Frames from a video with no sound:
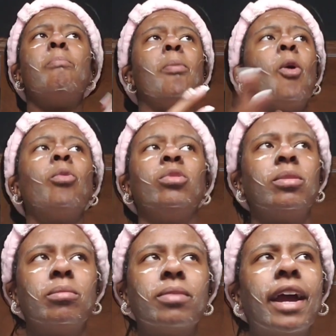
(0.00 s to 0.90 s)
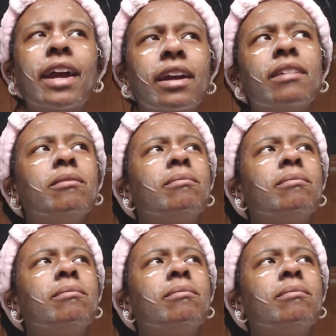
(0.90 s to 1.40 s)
bowl, like,